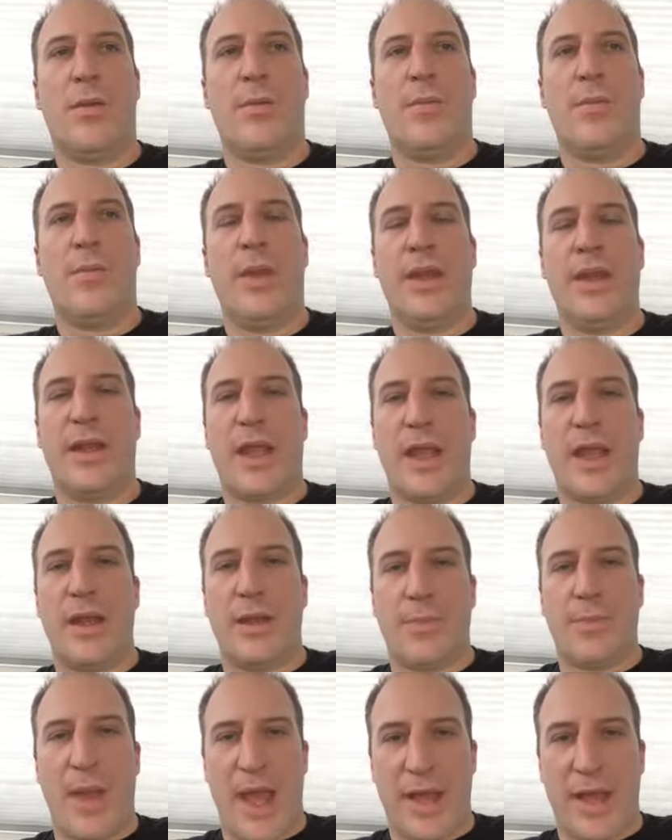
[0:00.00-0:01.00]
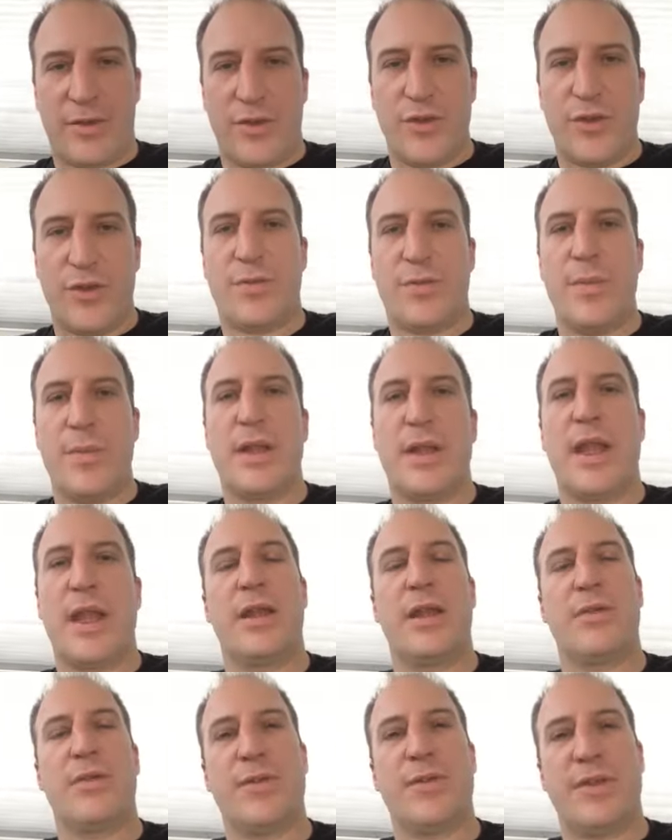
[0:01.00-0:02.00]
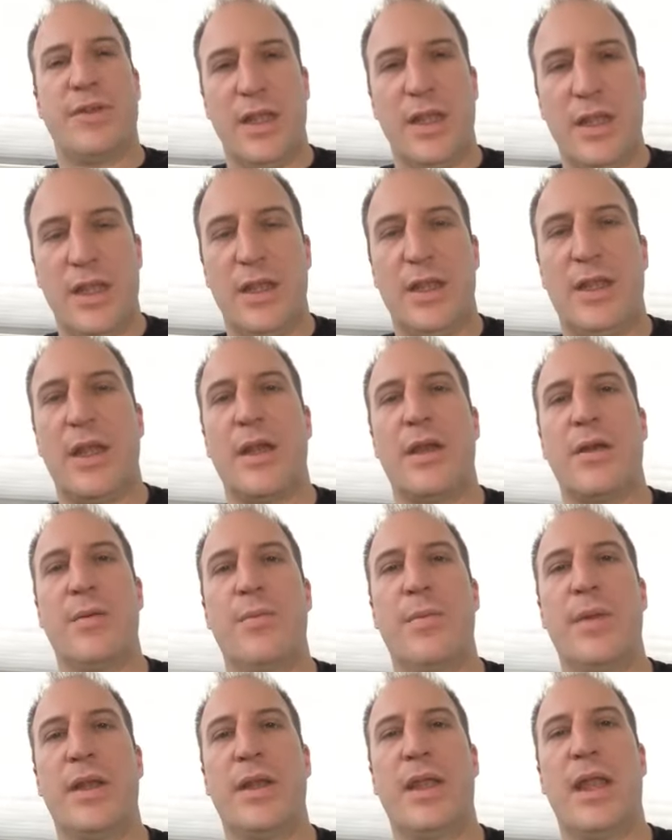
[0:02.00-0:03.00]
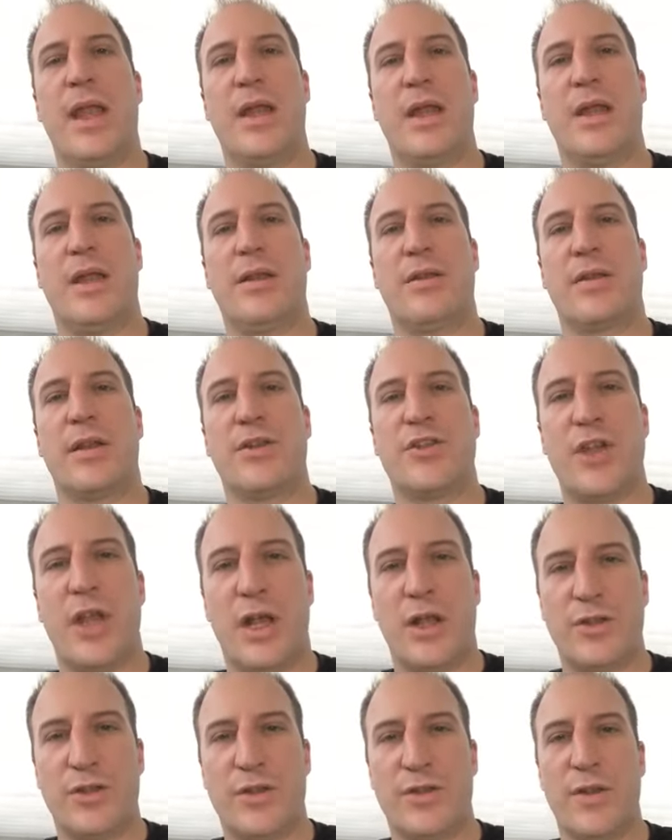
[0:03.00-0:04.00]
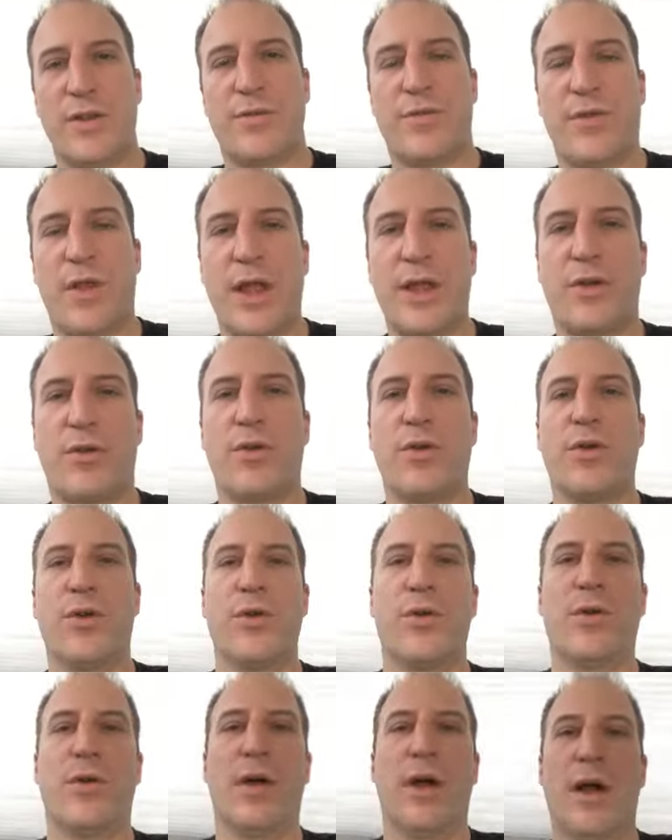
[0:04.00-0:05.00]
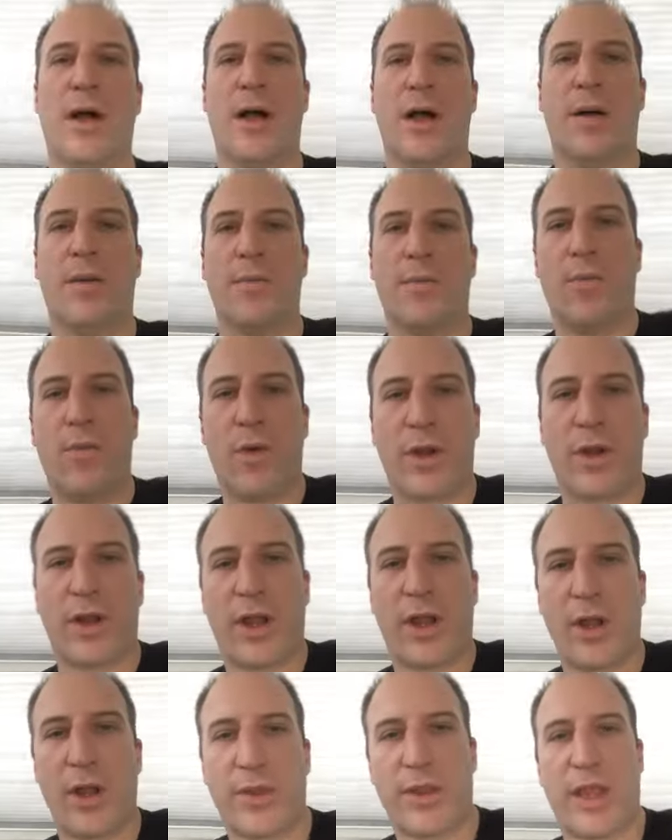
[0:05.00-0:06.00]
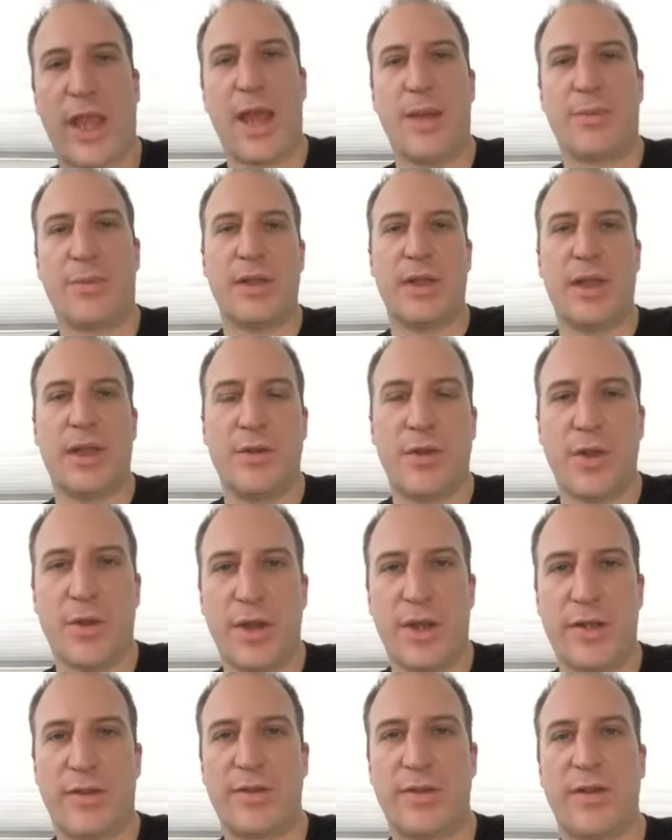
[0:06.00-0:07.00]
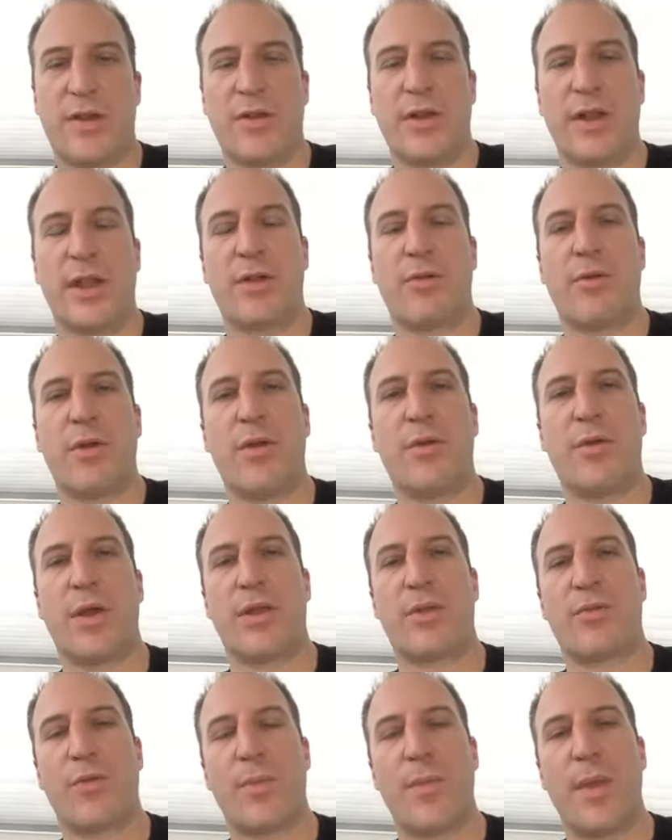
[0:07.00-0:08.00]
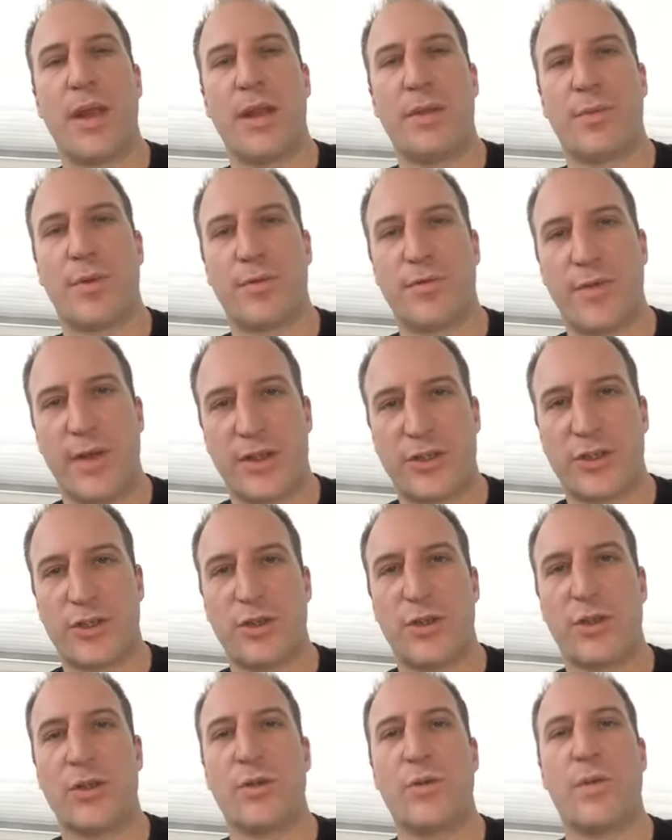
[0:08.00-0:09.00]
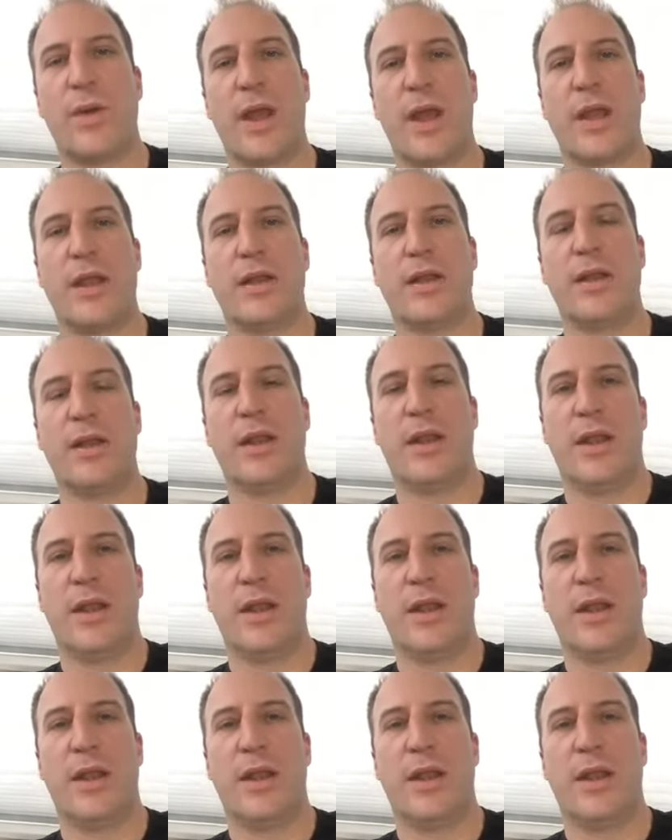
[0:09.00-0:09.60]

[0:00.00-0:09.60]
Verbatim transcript: mitigating passengers, mitigating fatigue, mitigating the challenges of the flight crew, um, working with a captain that you don't necessarily agree with, remaining professional when